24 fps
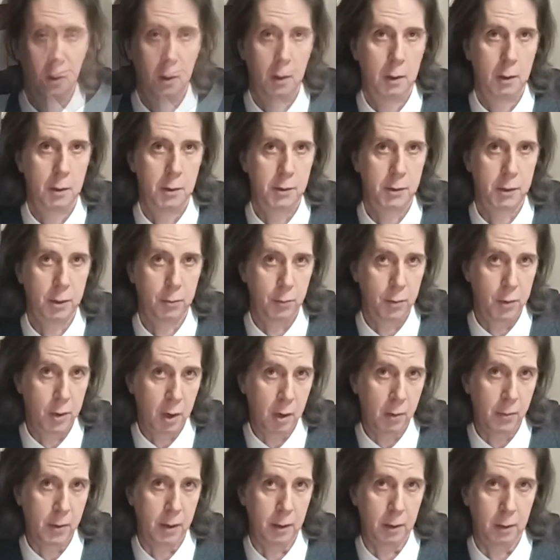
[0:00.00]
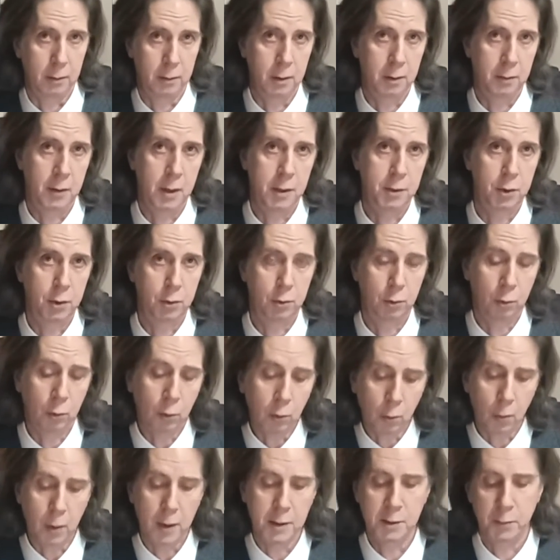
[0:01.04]
So knowing that there should
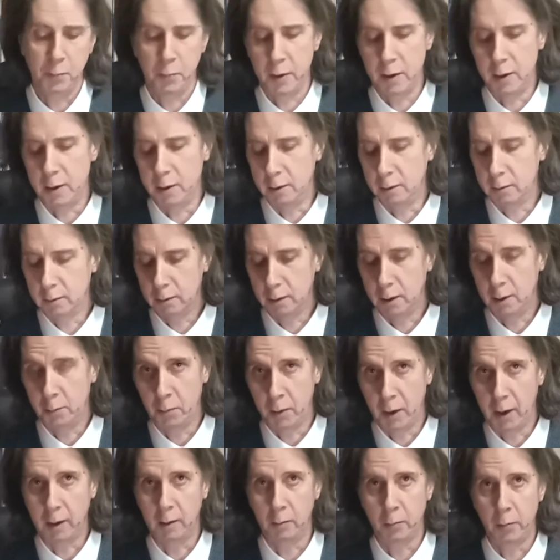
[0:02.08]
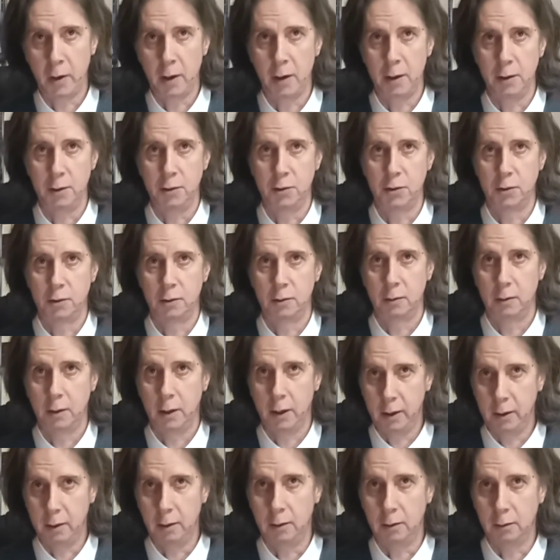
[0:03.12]
always be a blank page
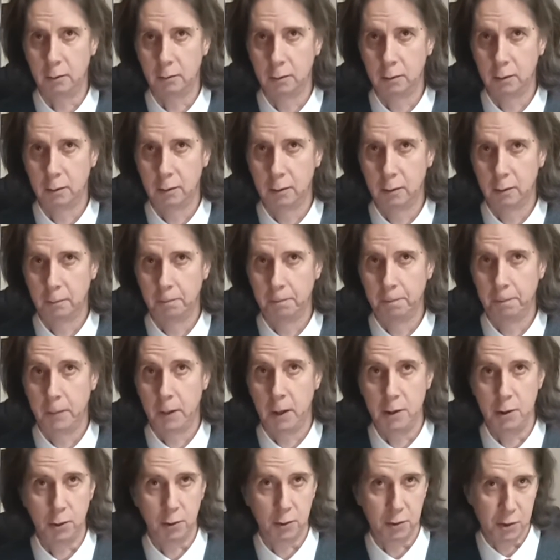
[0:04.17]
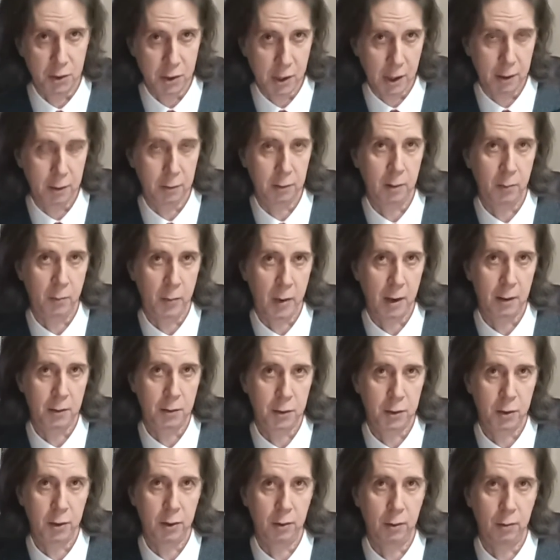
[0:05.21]
here, and you can check at the back
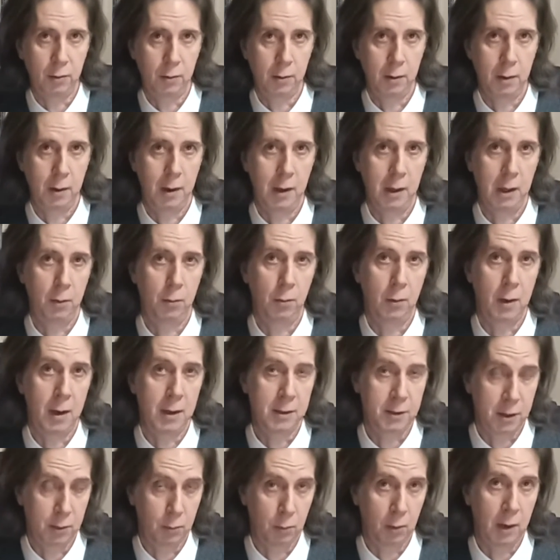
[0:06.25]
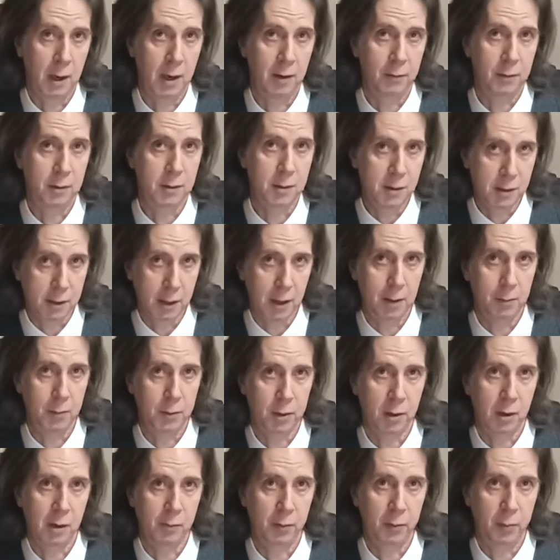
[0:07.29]
too, as it will have the same
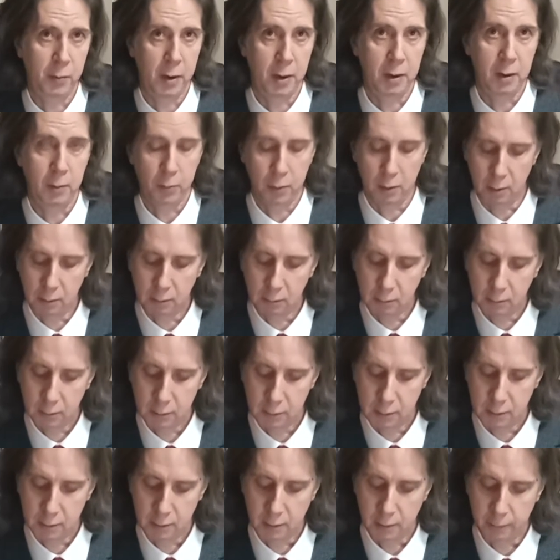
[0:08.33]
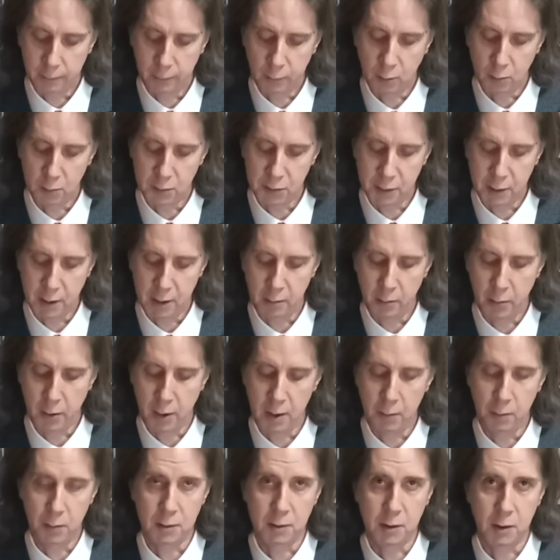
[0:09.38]
type of paper that forms the end
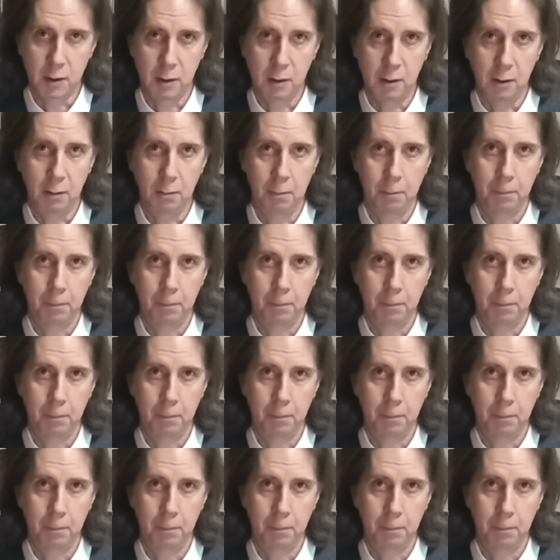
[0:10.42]
papers here.